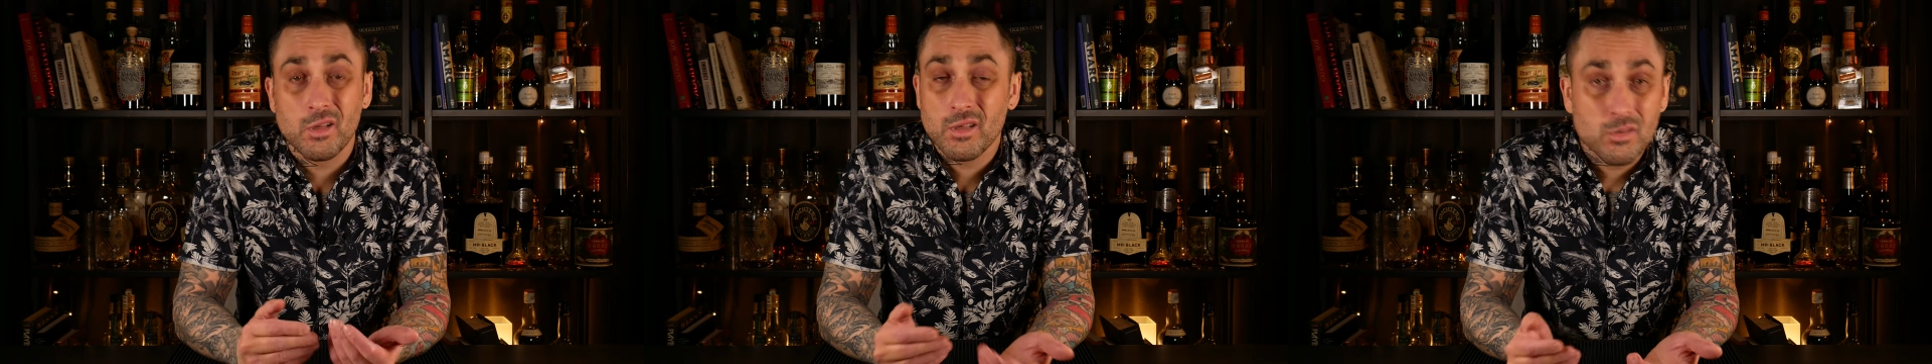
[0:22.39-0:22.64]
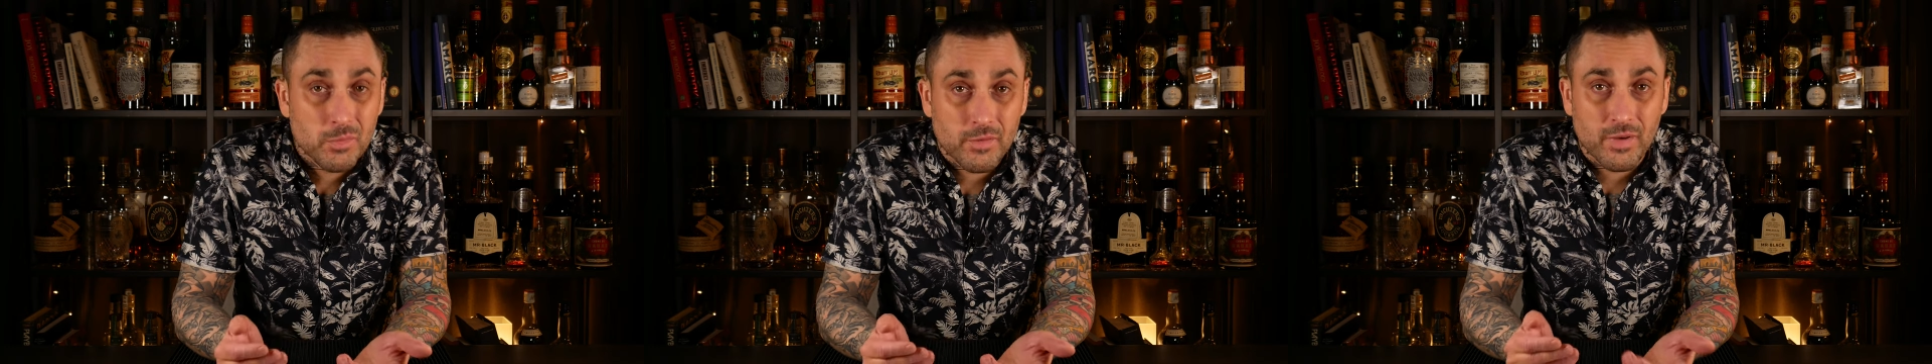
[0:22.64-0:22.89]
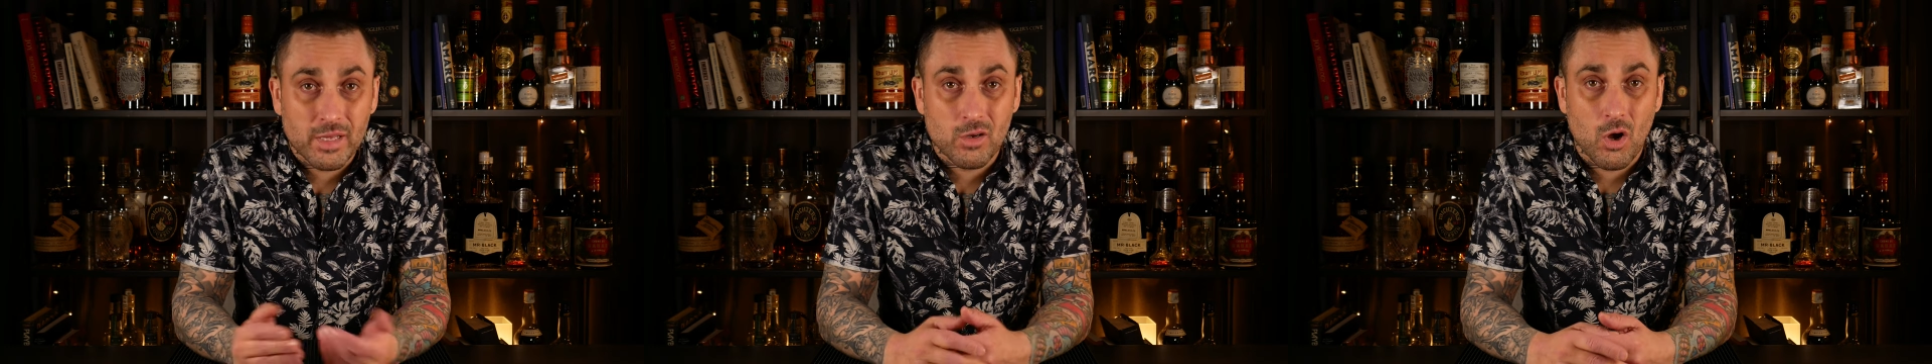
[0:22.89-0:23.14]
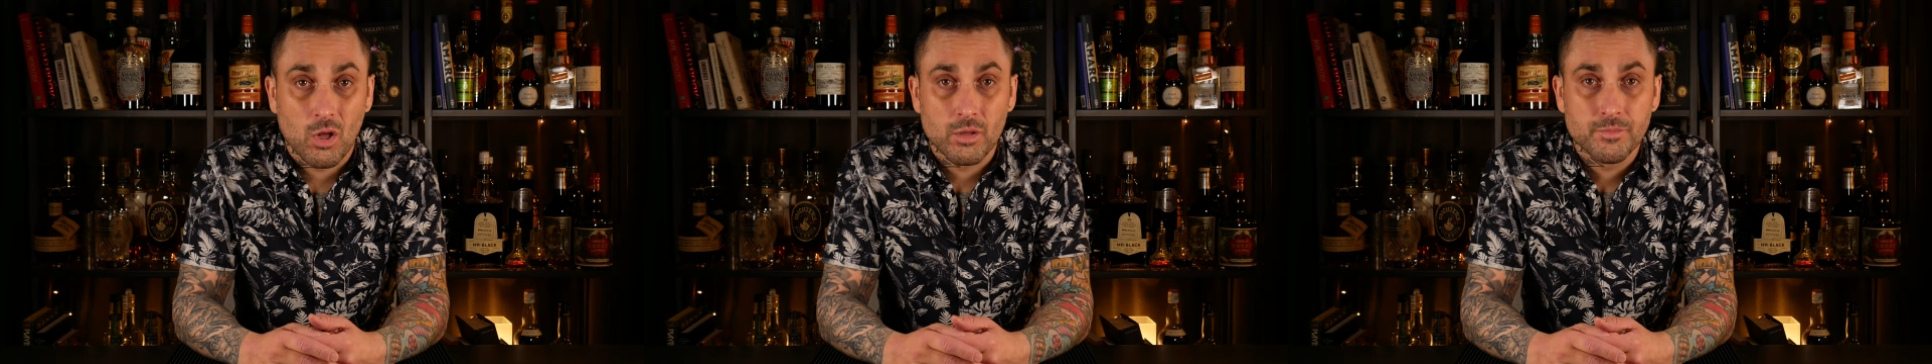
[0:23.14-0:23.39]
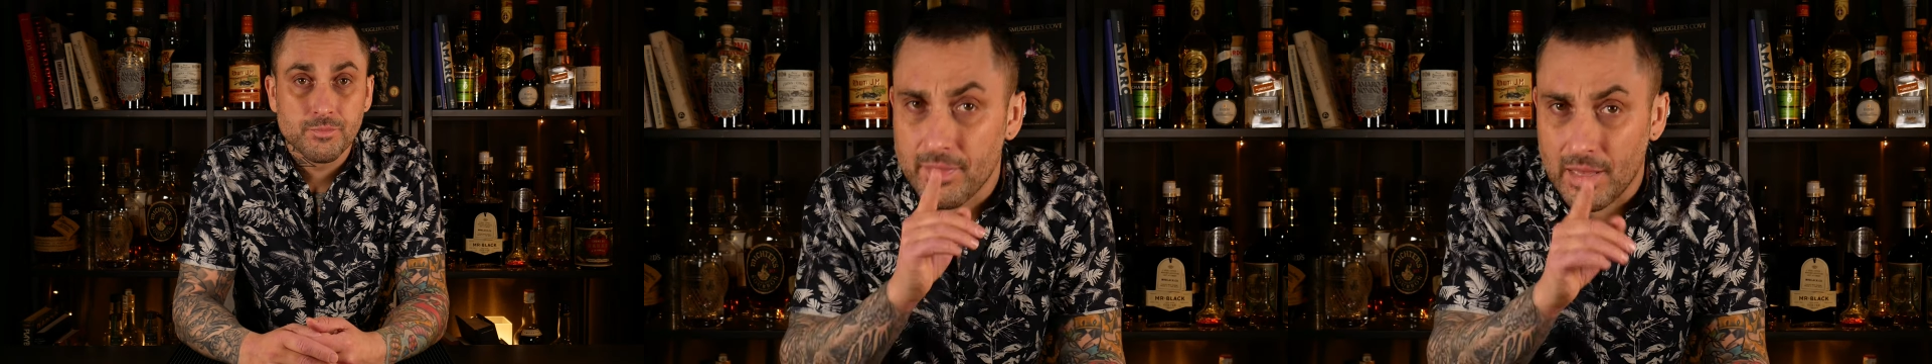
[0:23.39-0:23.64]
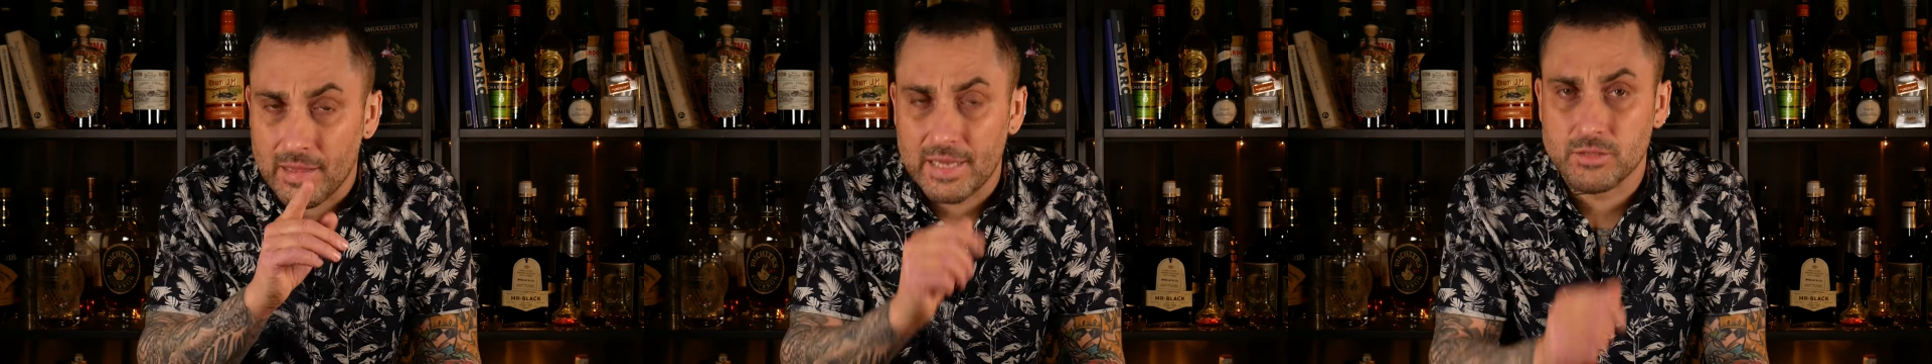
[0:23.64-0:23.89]
a little bit of alcohol.
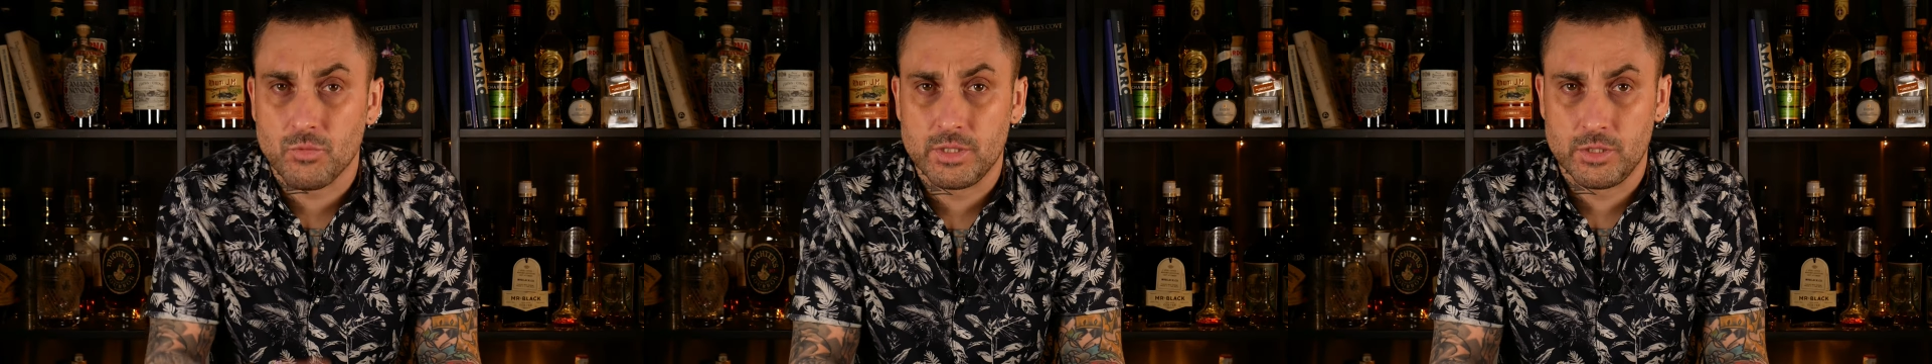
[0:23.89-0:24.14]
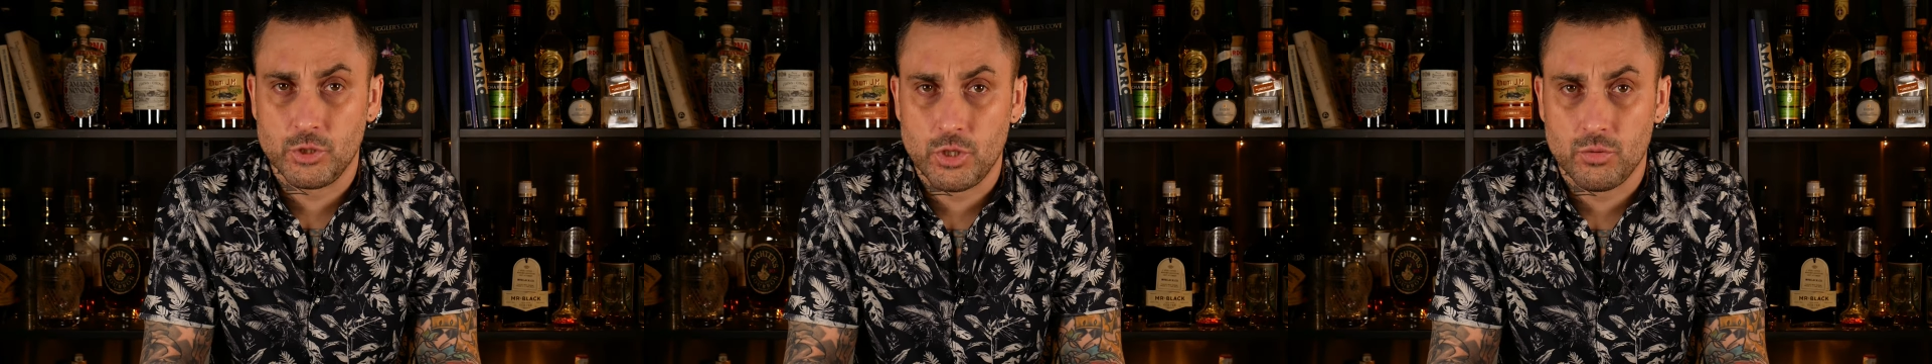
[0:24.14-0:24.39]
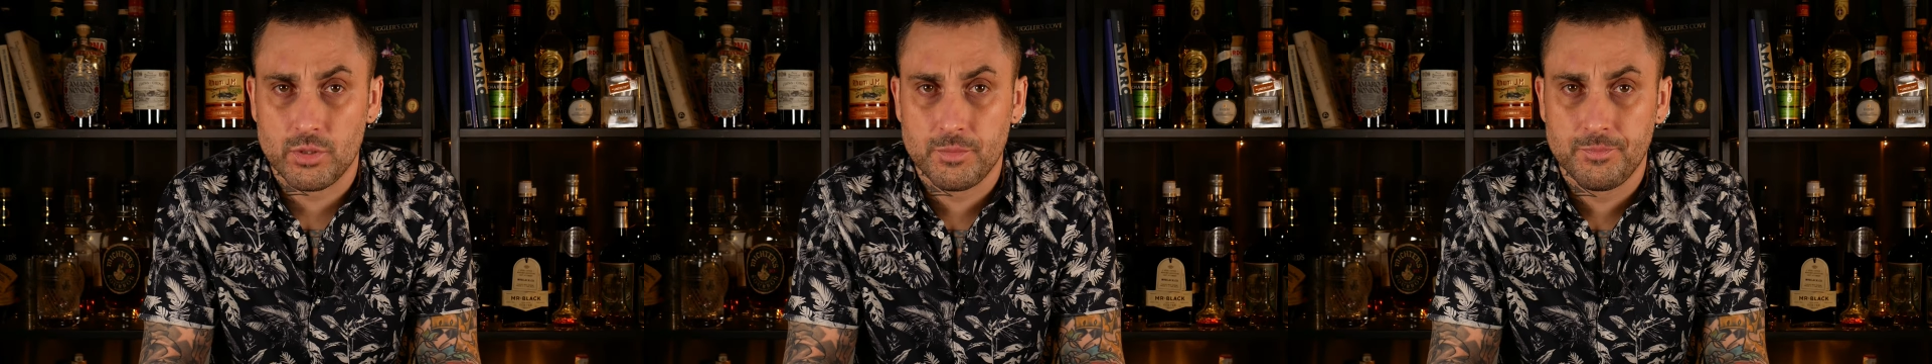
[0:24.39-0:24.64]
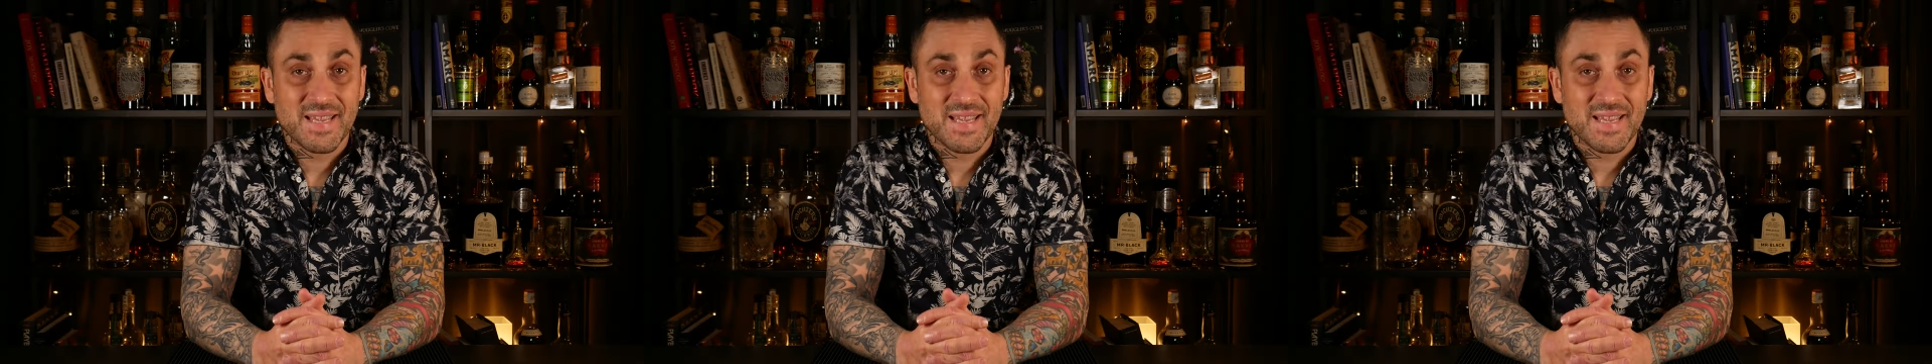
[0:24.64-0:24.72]
That last one is a joke.